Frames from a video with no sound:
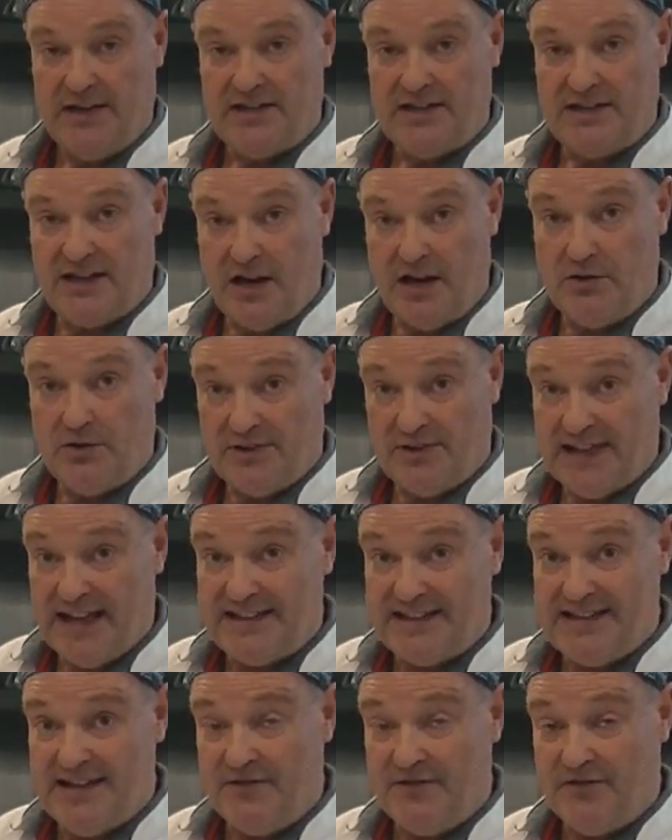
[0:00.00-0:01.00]
So
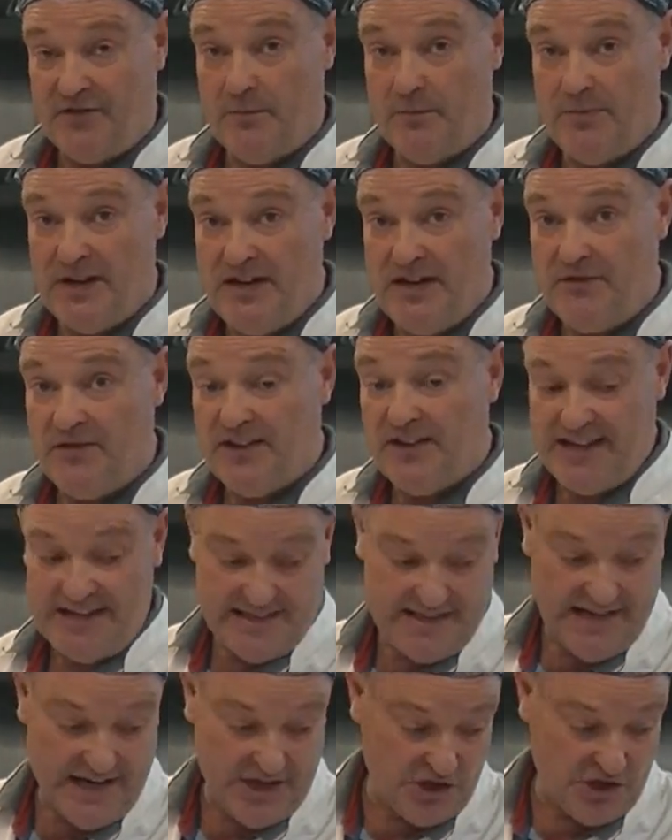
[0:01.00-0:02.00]
that's it from me for
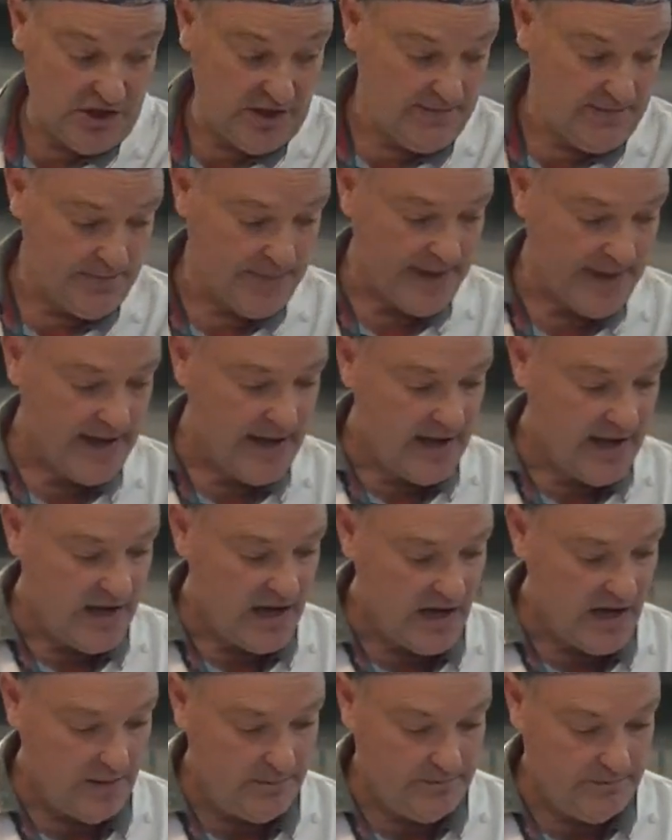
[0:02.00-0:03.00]
this session.
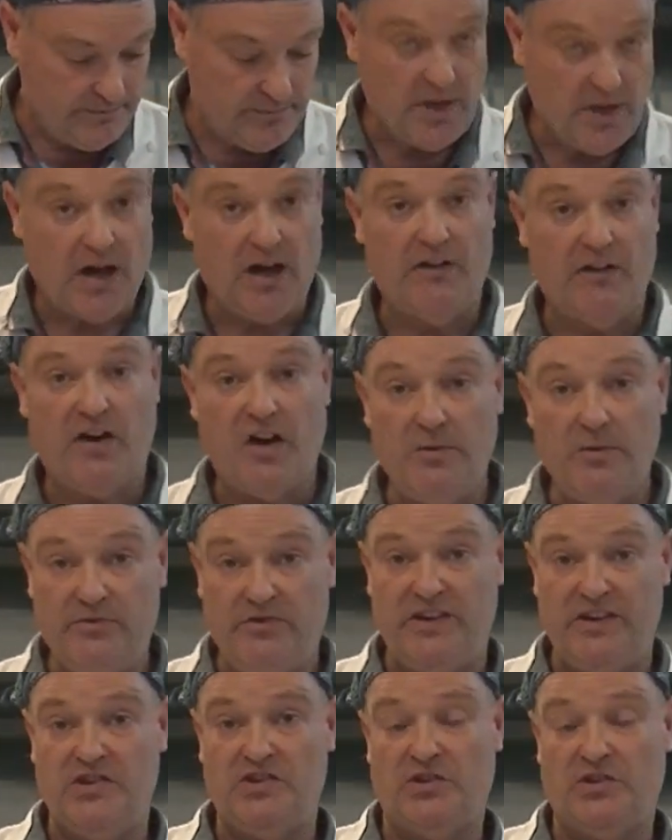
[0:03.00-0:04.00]
I hope
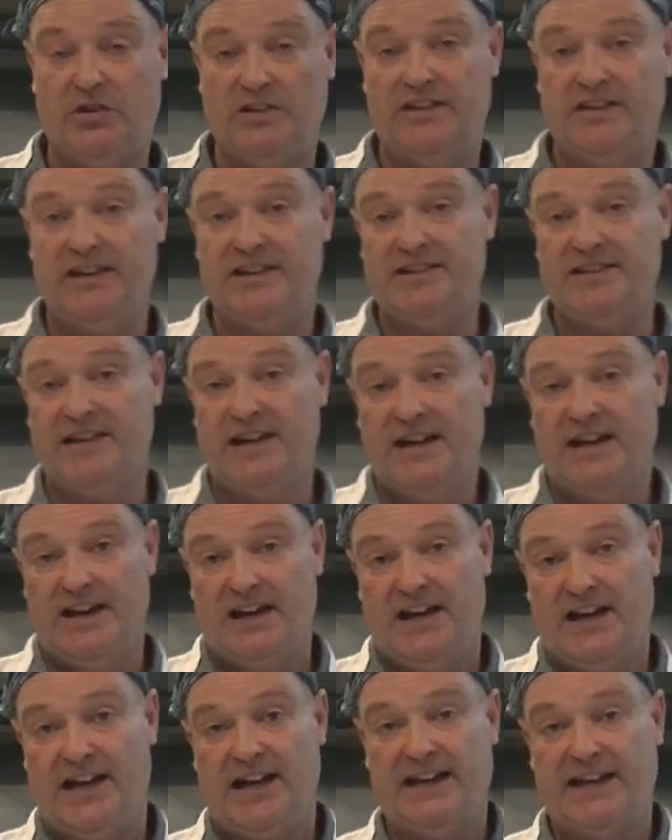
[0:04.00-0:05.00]
you've enjoyed this,
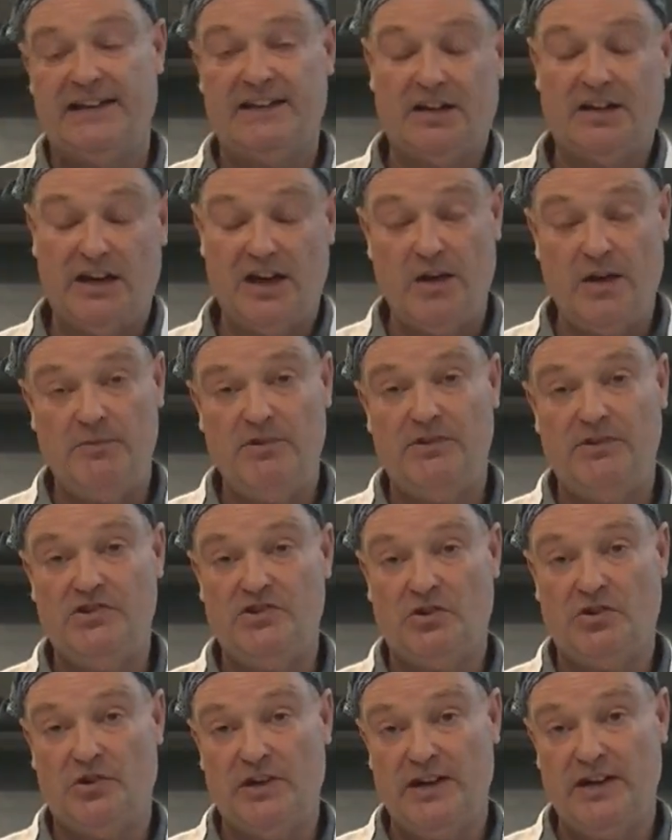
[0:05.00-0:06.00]
and I hope you
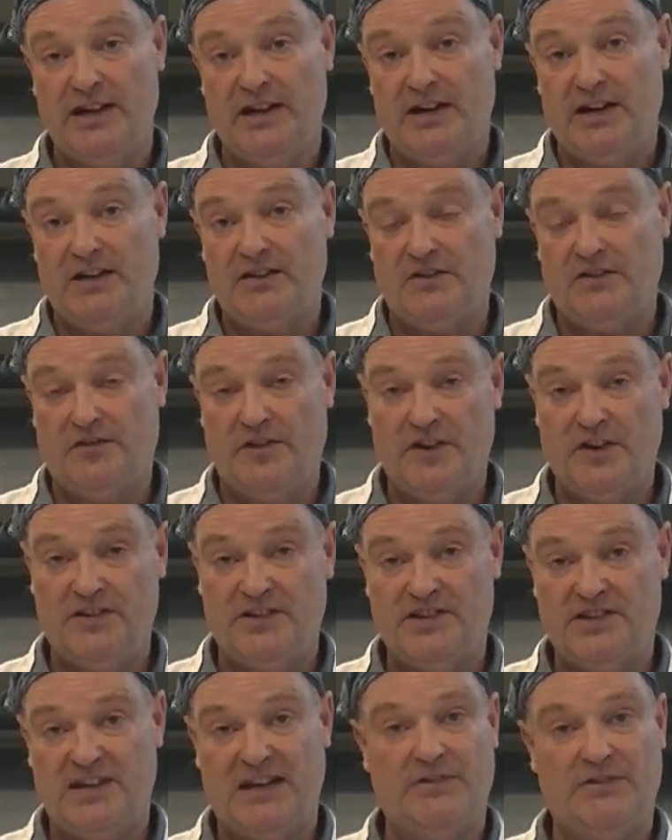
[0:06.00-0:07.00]
enjoy the
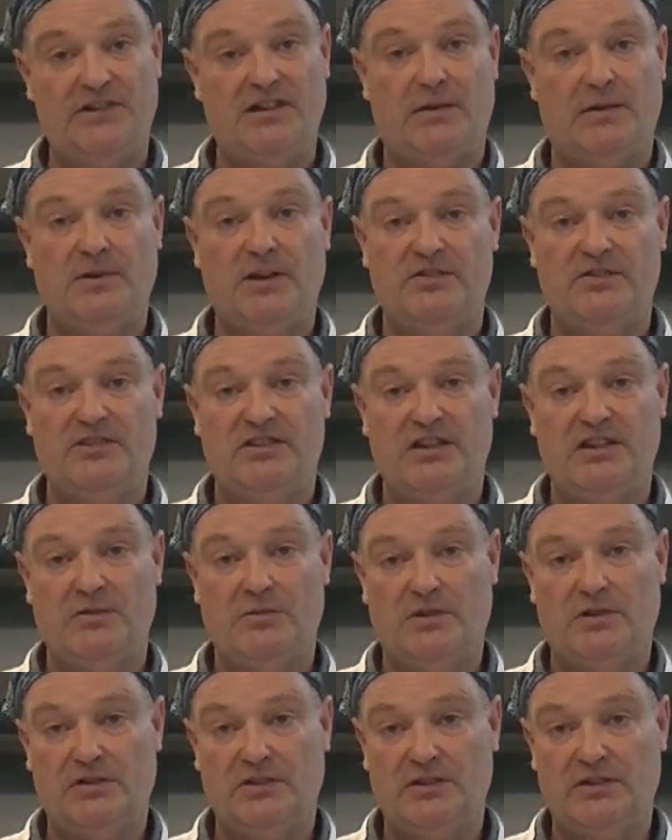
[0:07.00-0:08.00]
further series I'm going to
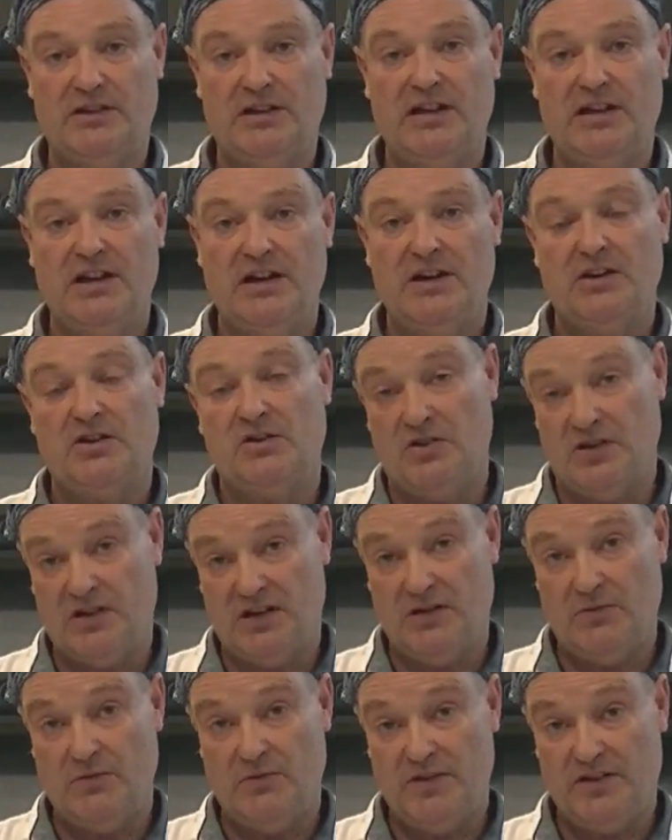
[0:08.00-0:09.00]
do on
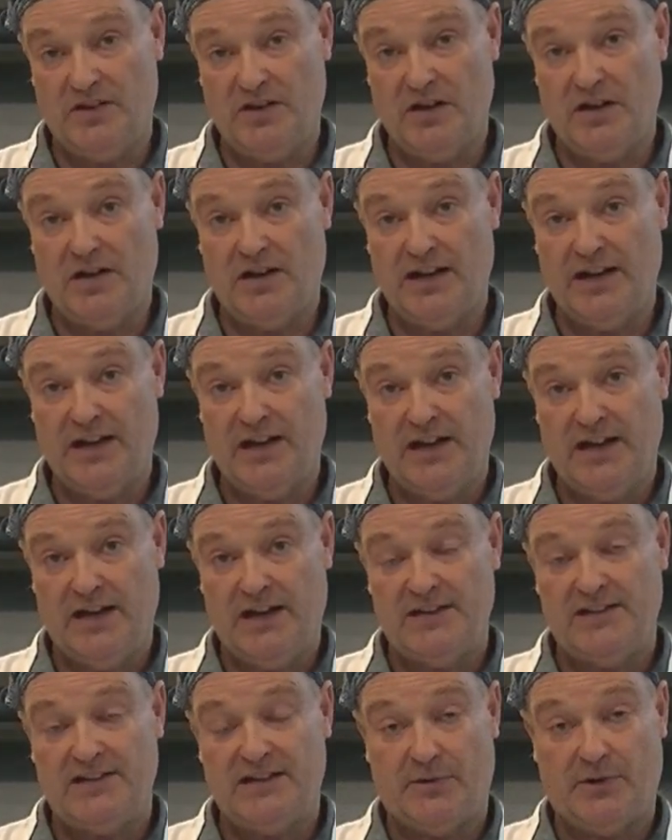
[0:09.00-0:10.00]
cooking with Guy.
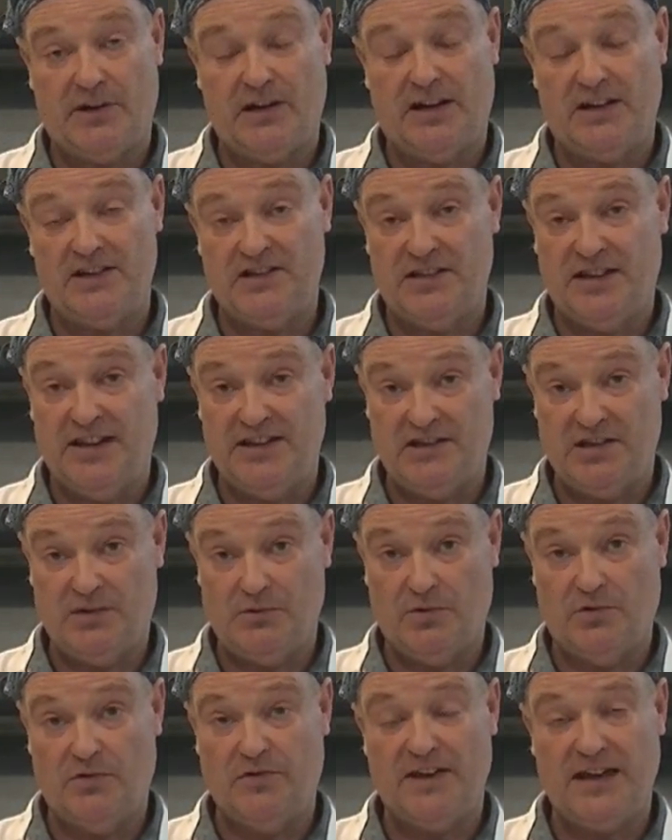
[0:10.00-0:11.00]
So I'd like to say to
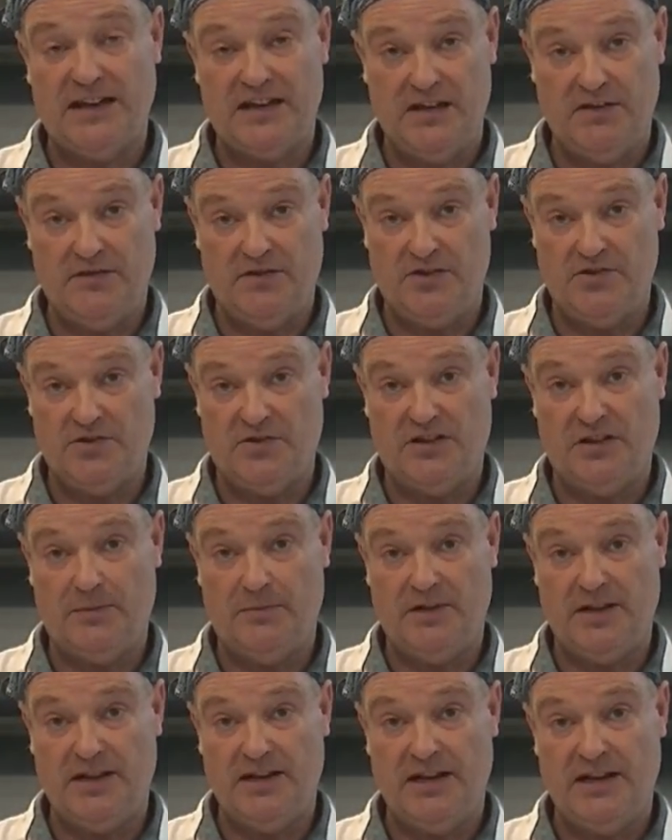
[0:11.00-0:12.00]
you all, thank you for
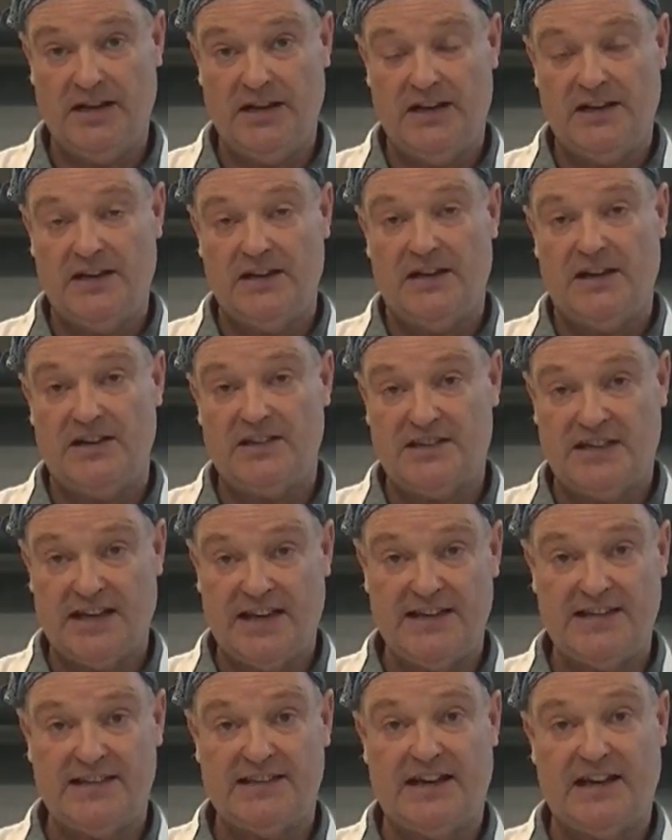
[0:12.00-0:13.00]
joining me.
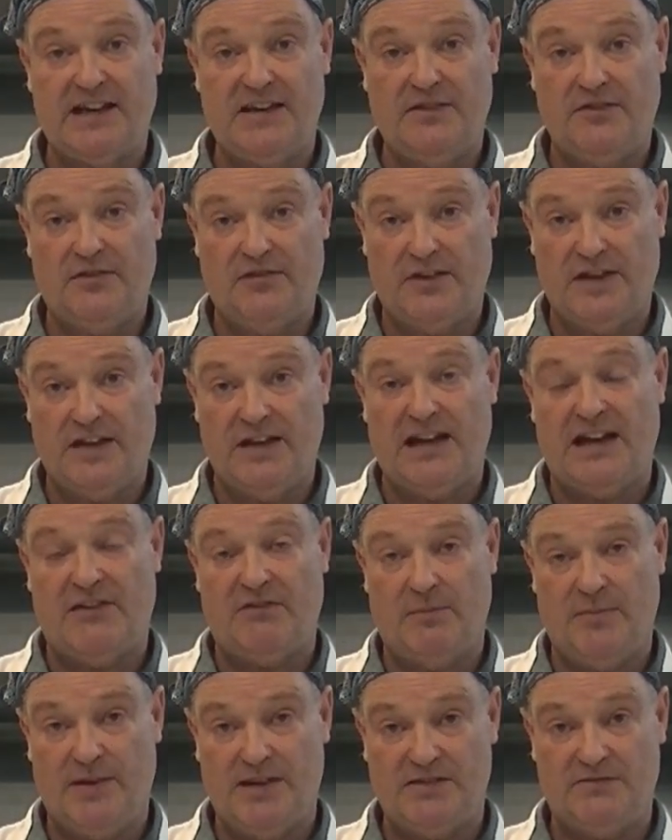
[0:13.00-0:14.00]
Stay safe,
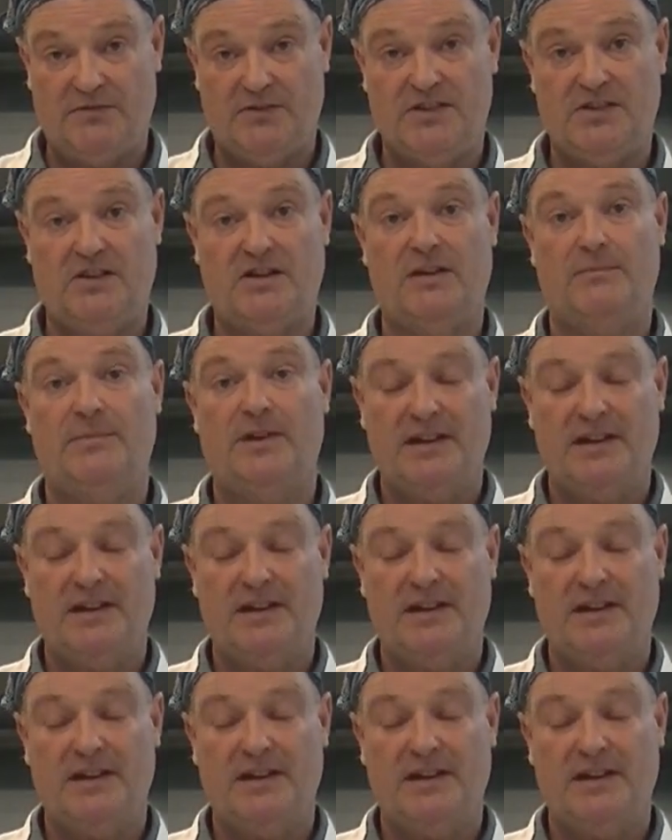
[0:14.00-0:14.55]
have a peaceful time.